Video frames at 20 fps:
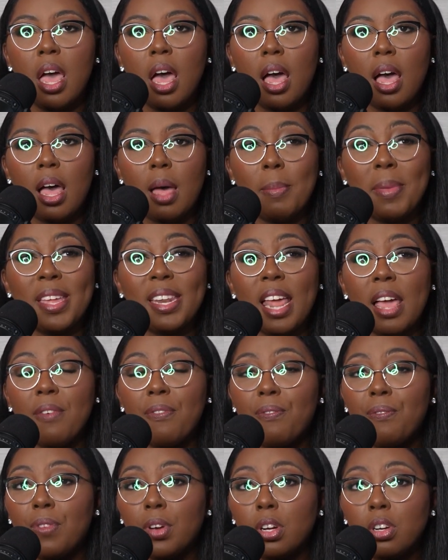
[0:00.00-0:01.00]
Um, and at
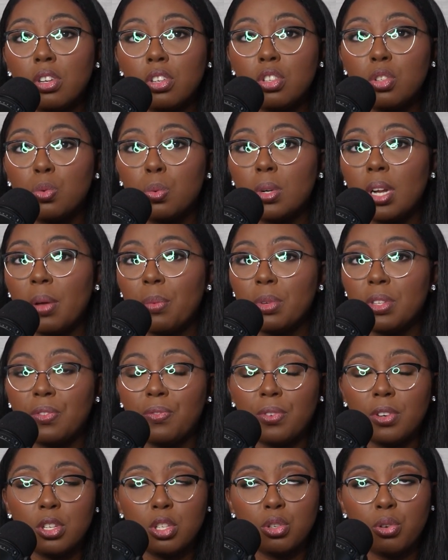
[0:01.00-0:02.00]
first, when I was
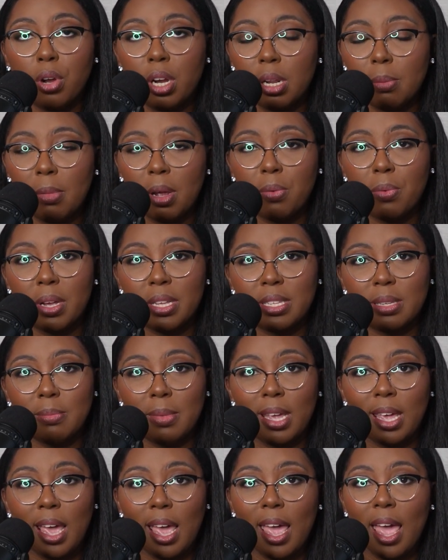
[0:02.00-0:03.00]
first creating my resume, I